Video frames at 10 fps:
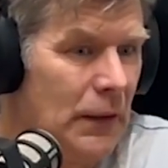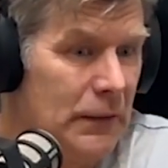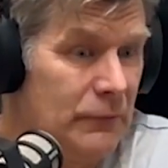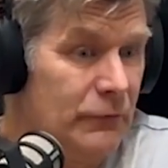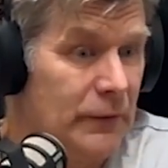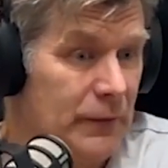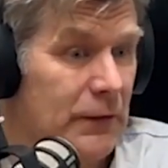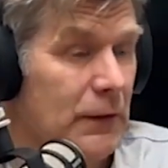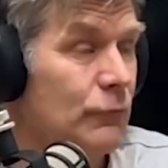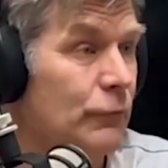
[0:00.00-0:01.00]
And in fact,
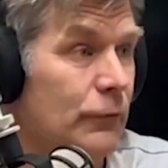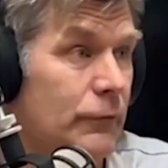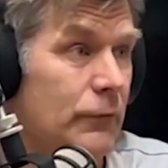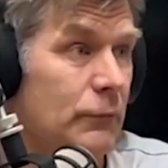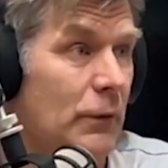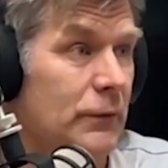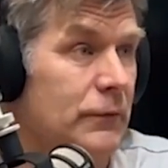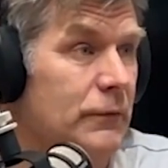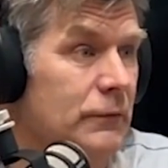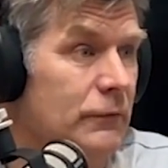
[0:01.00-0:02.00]
that influences my
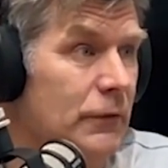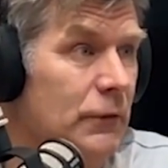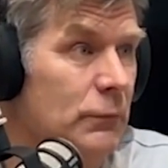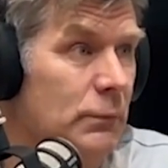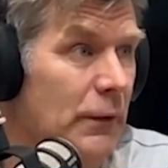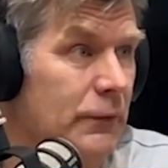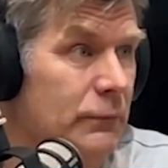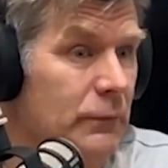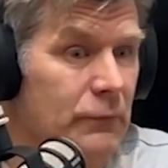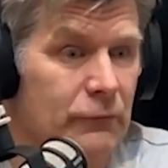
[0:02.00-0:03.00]
decision for a hip
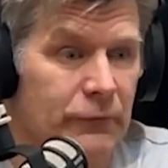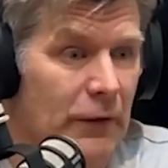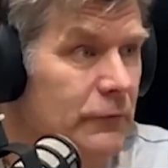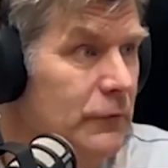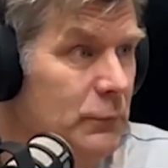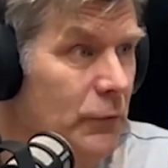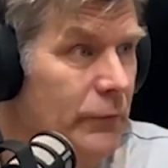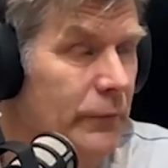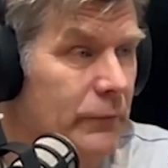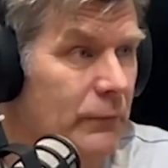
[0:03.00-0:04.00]
replacement vastly
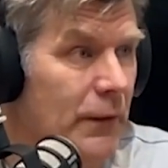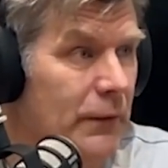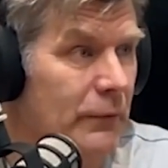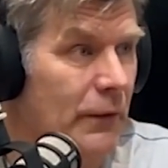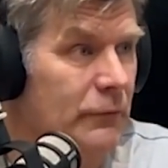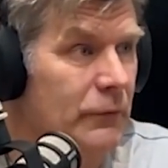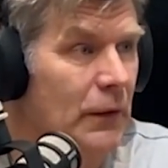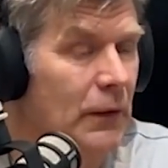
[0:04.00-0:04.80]
more than the radiograph.